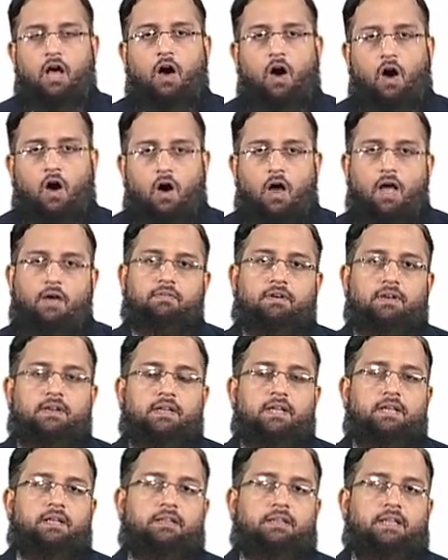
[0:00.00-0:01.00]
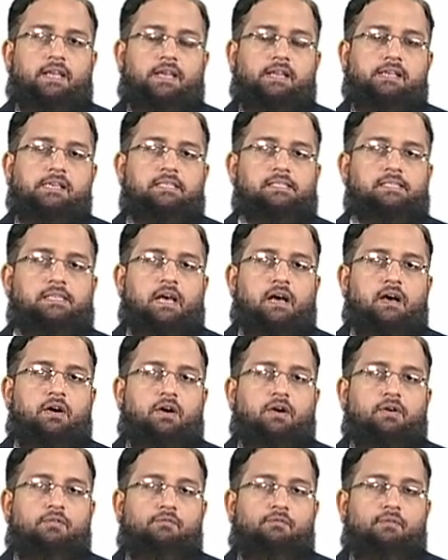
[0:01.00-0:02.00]
However, there is
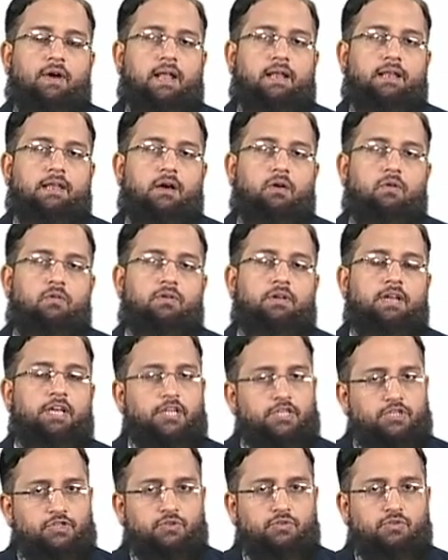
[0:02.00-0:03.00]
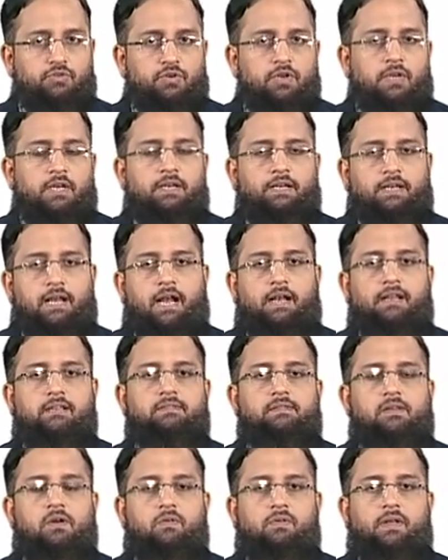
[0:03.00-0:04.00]
a well-known issue that
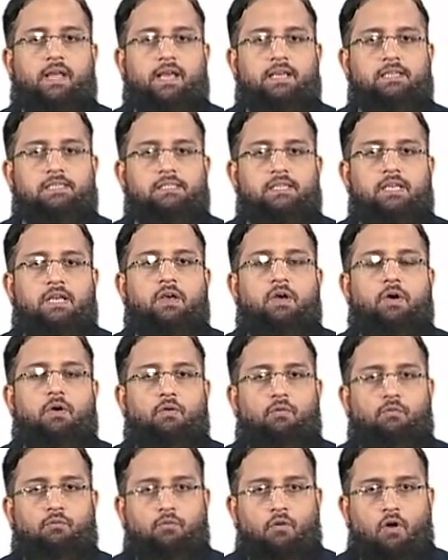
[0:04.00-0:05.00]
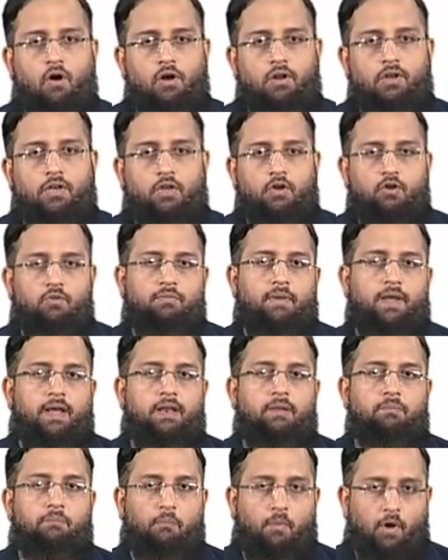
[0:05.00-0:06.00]
is known as von
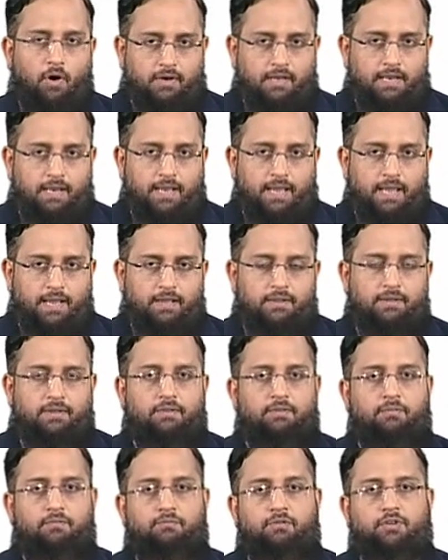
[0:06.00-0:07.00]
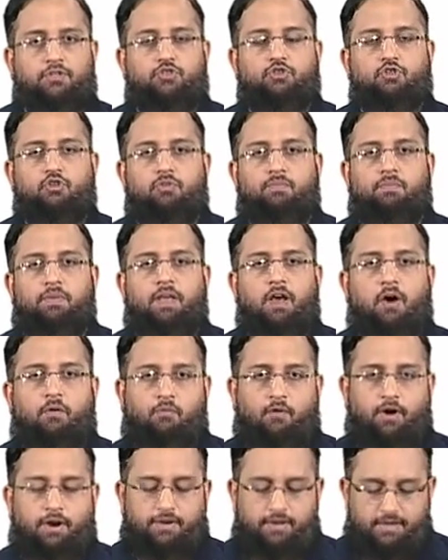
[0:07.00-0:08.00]
Neumann bottleneck, which should be
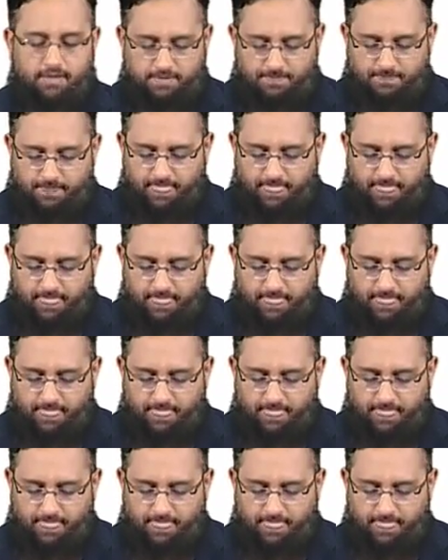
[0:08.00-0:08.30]
avoided.